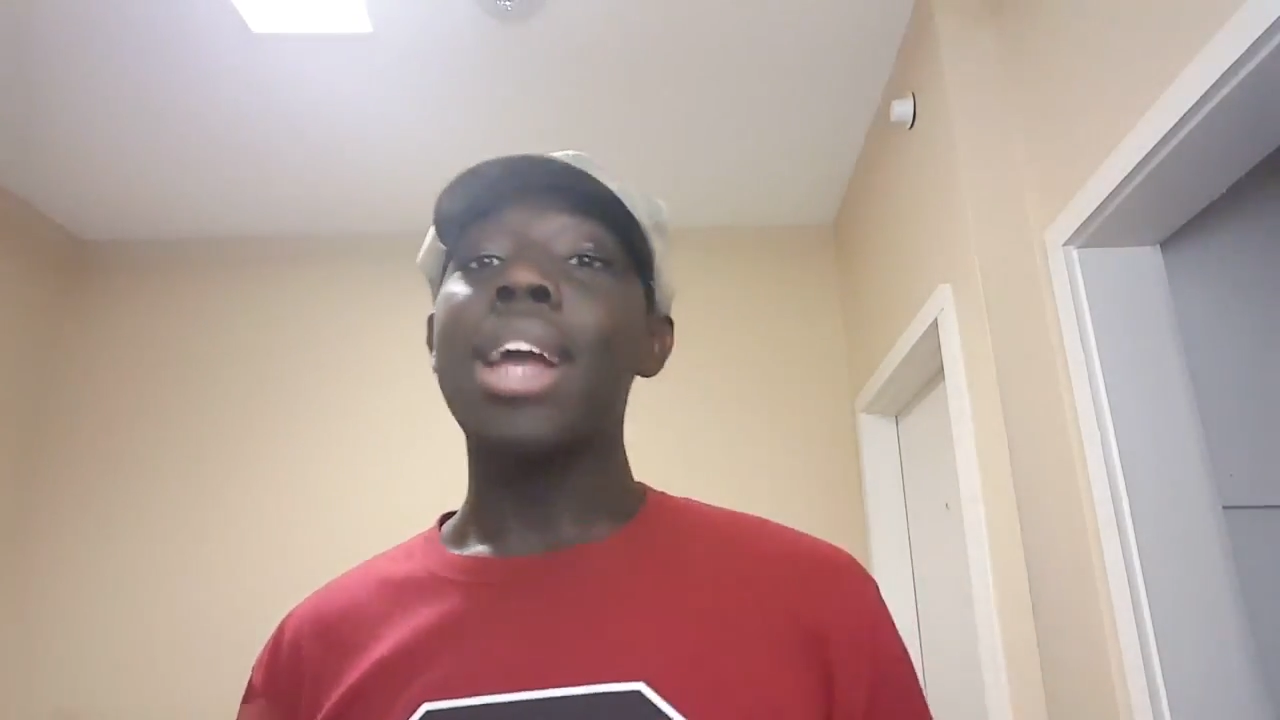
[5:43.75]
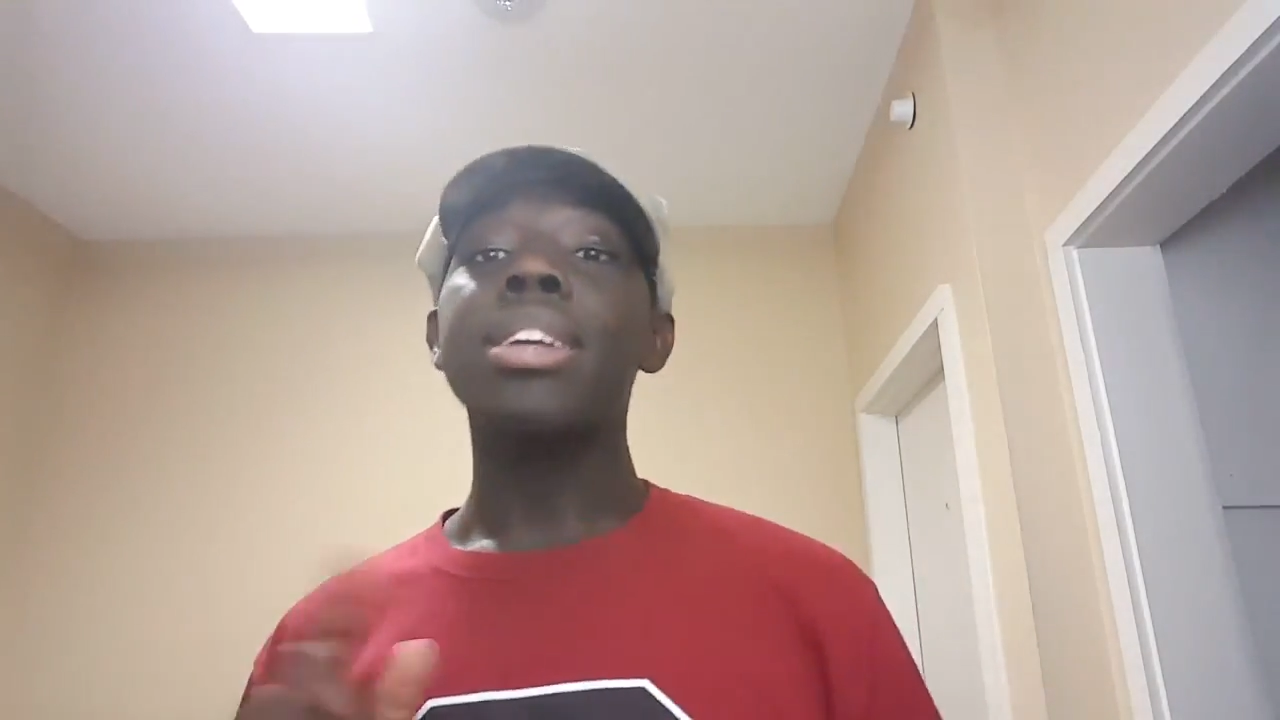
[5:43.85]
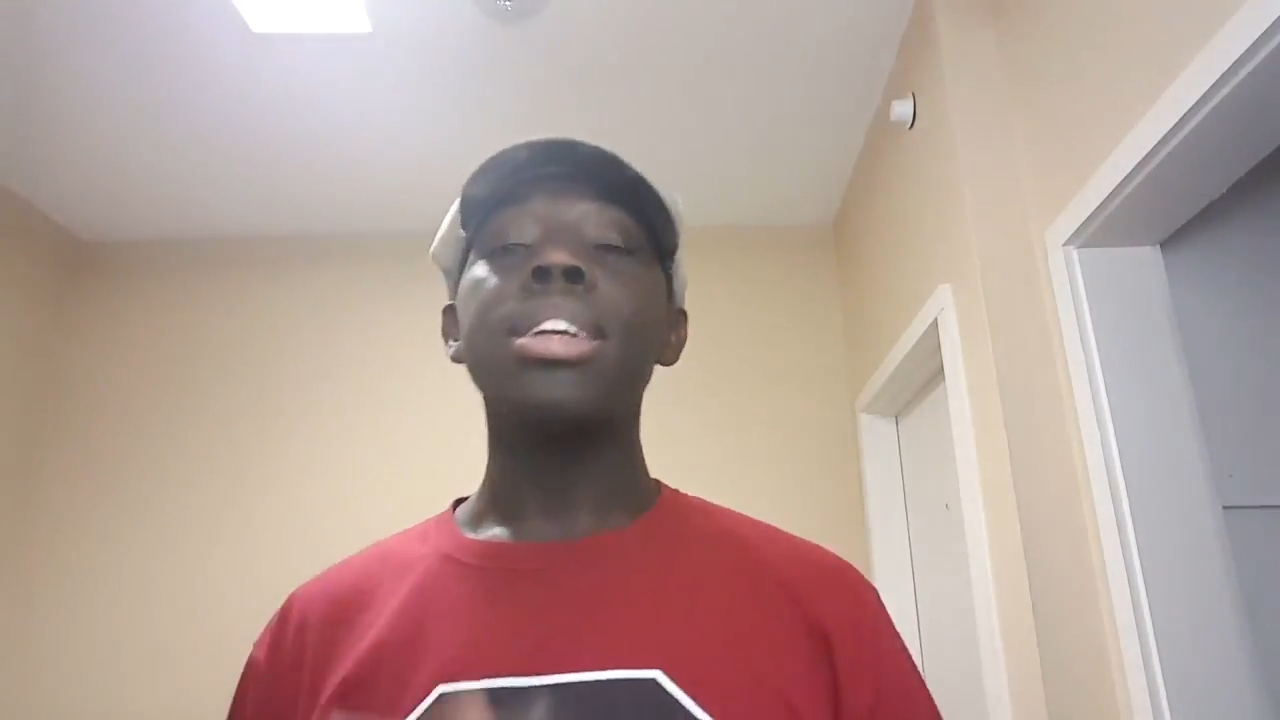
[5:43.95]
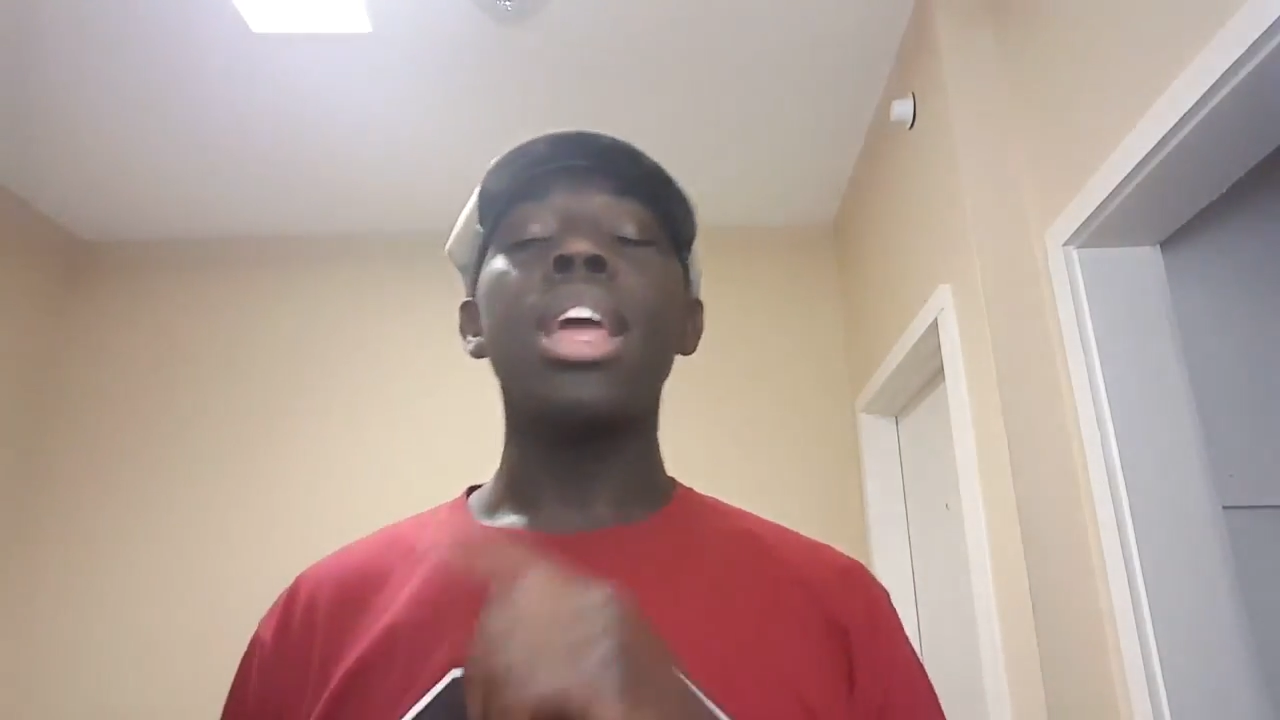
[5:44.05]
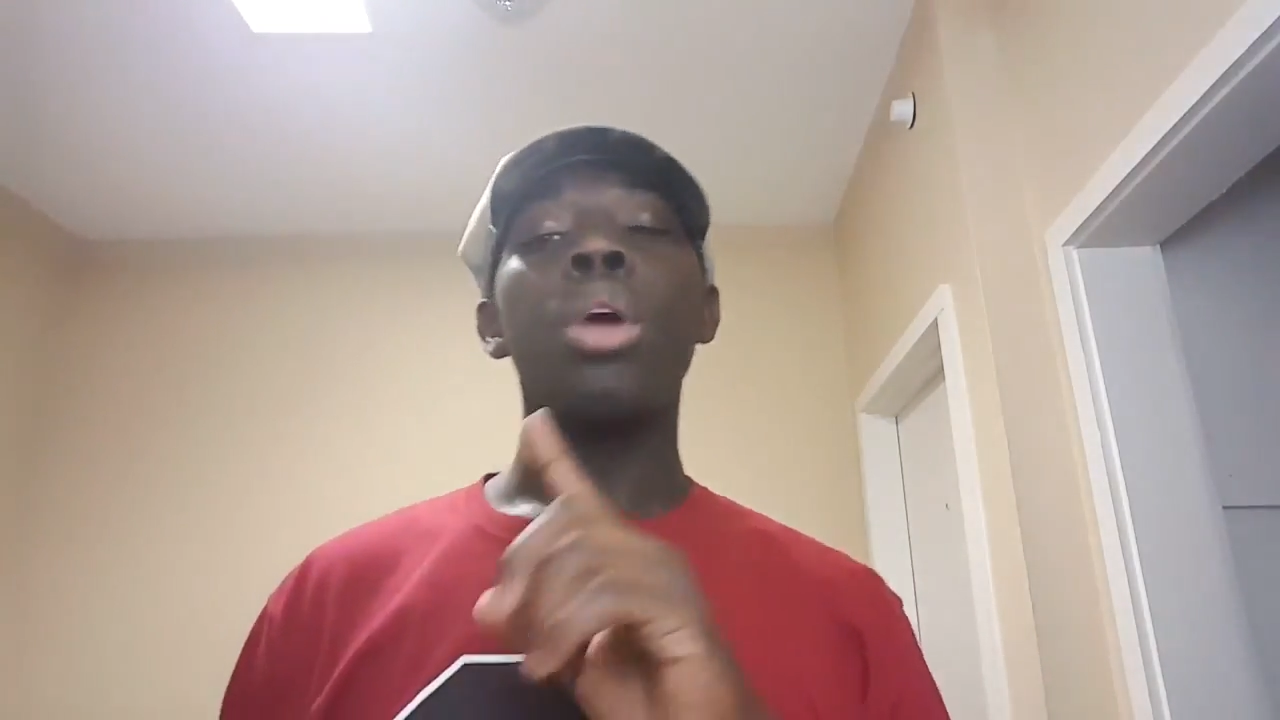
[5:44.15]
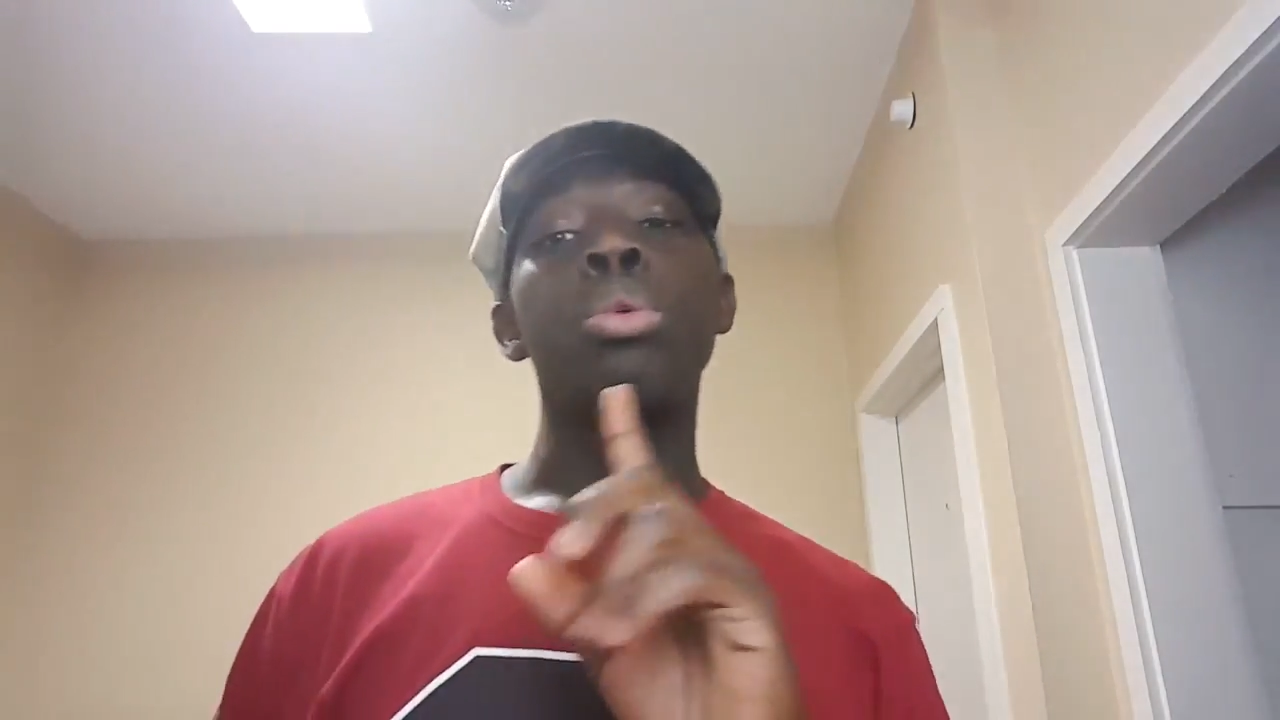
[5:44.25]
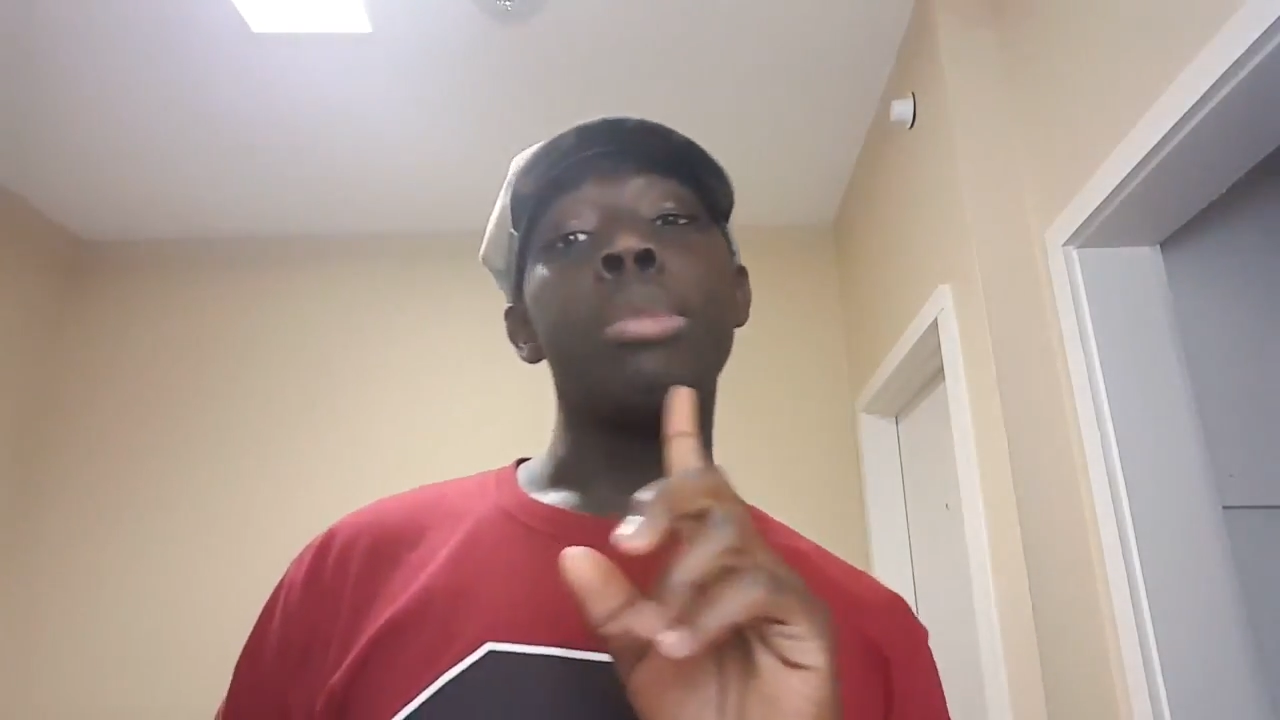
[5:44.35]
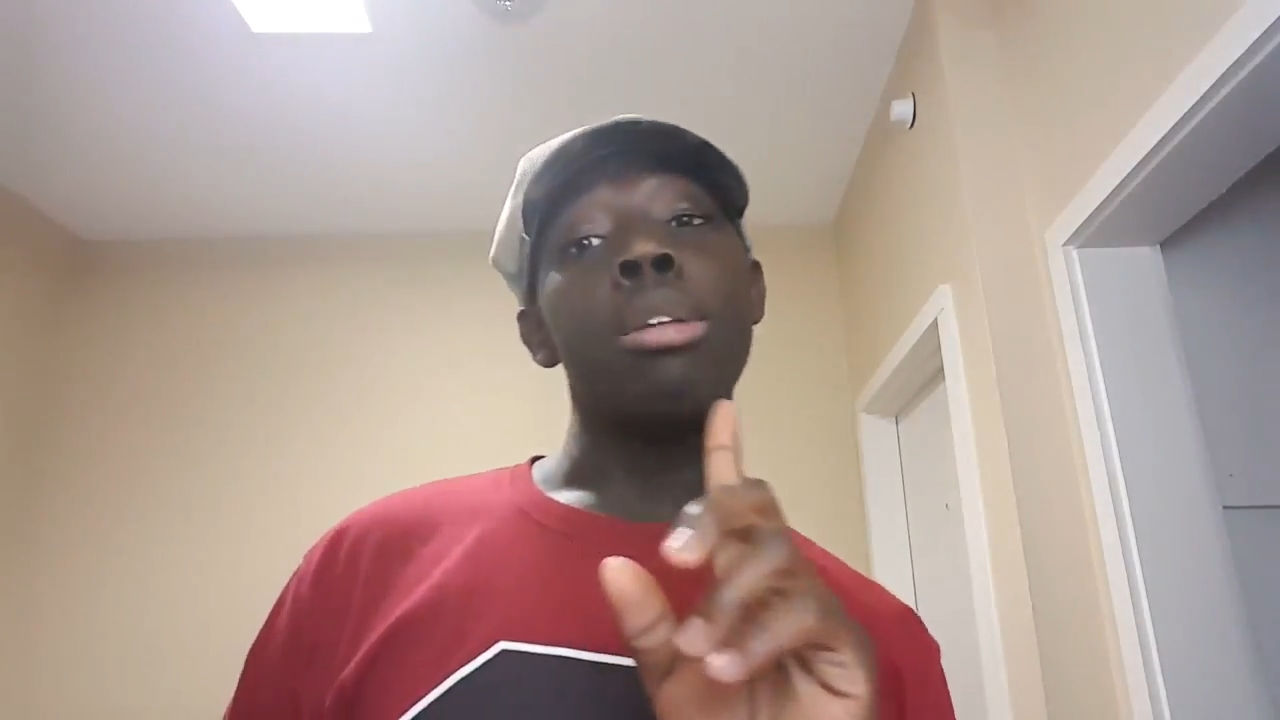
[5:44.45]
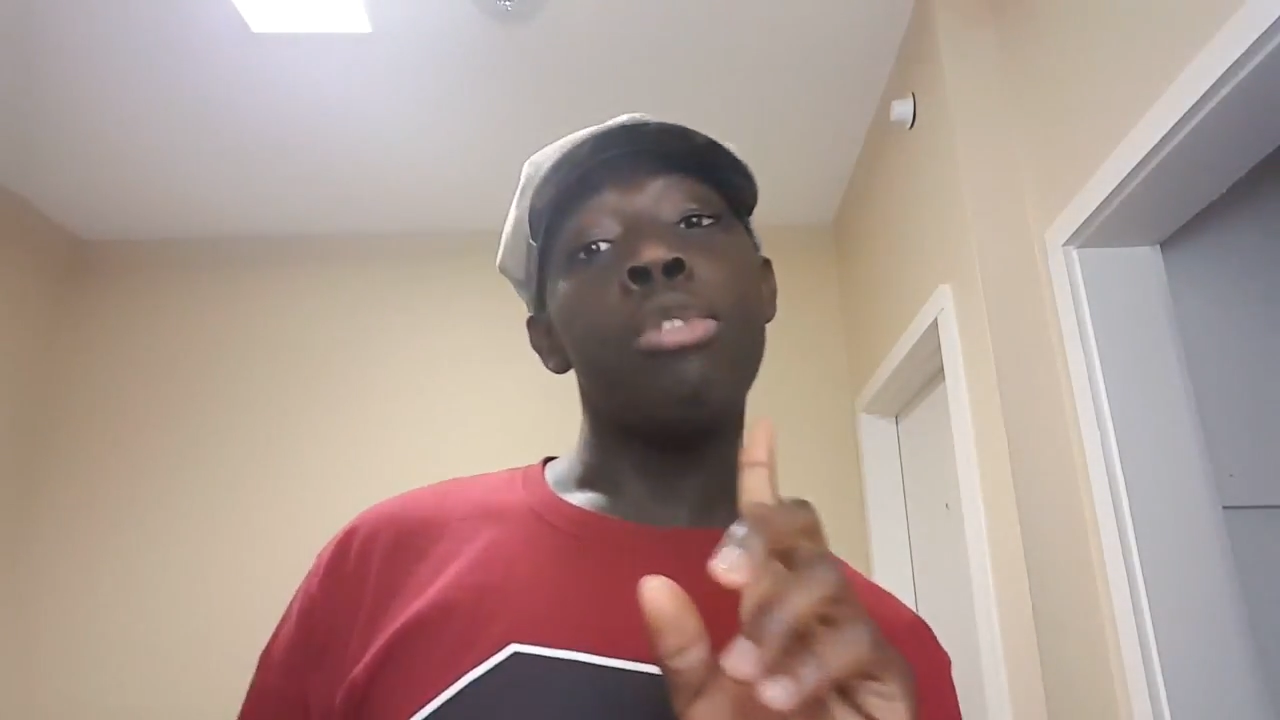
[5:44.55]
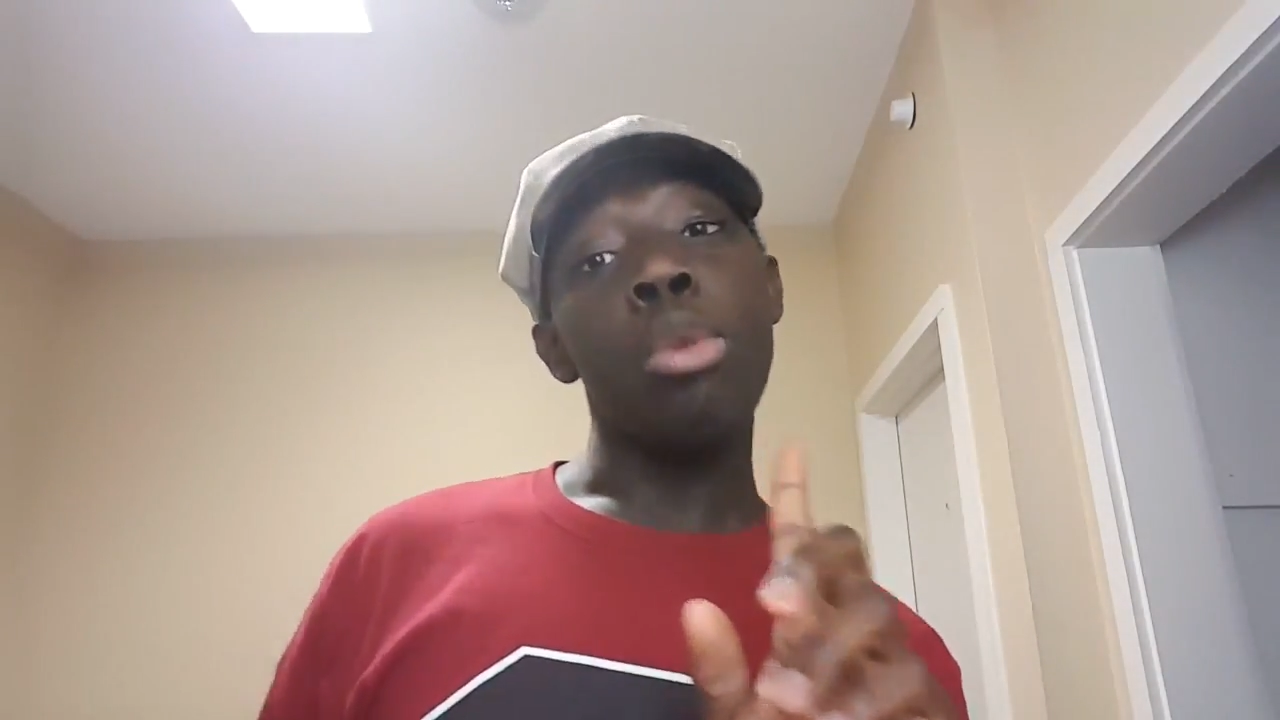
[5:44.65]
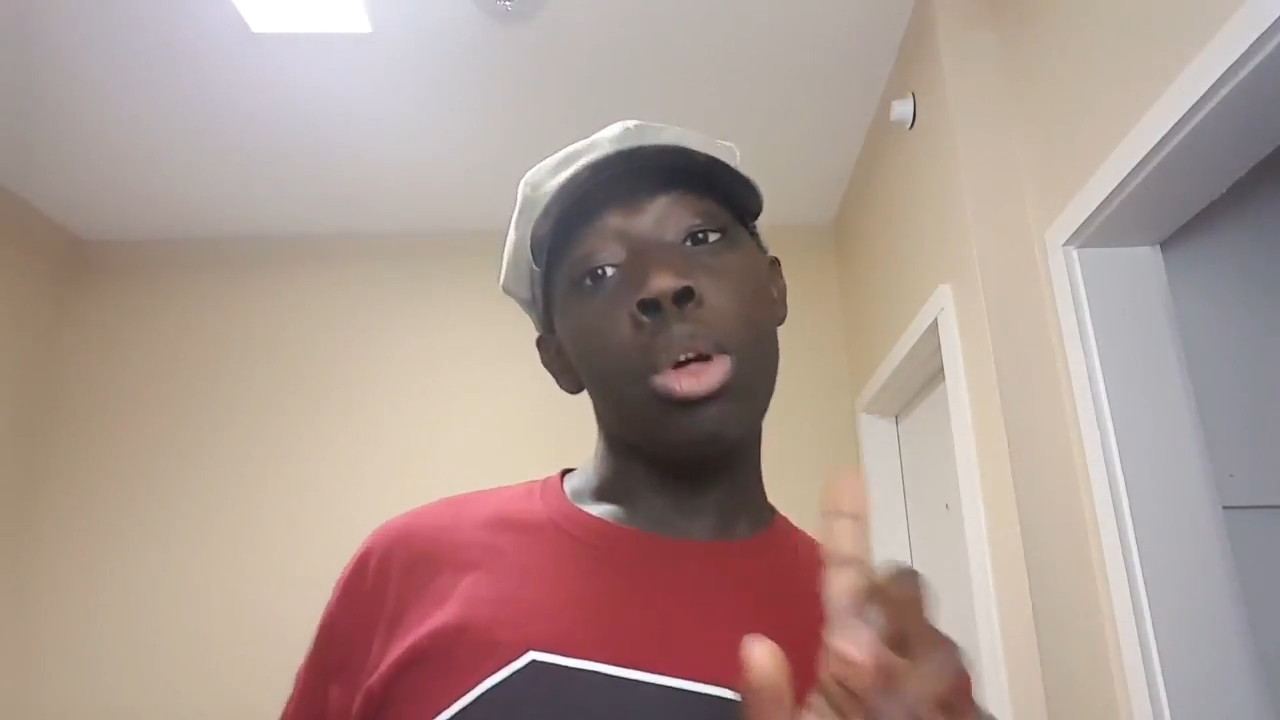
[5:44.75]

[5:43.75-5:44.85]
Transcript: actually, I will be